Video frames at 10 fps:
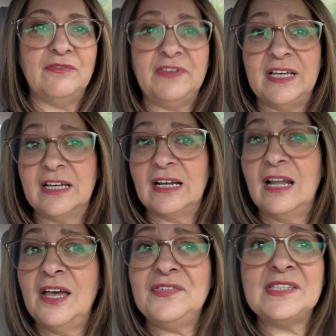vegan
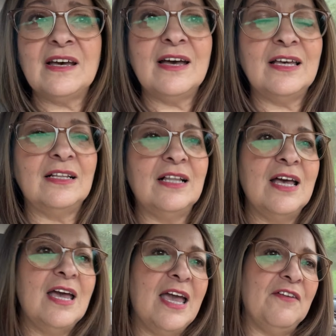lifestyle,
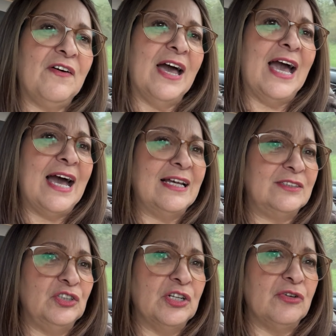if I
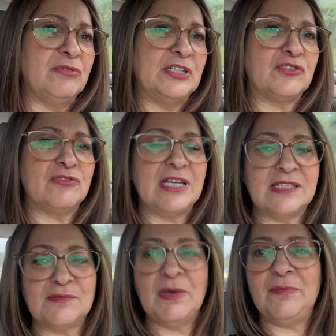had, you know,
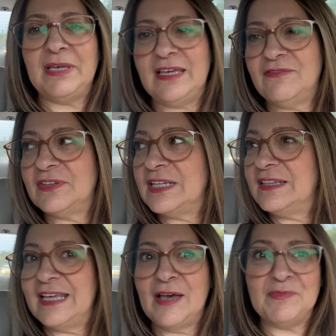retreats, maybe even in
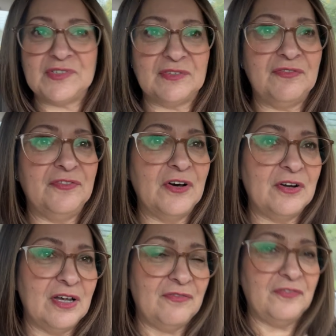the Amazon for
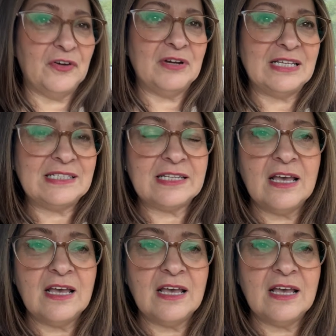a uh, forest,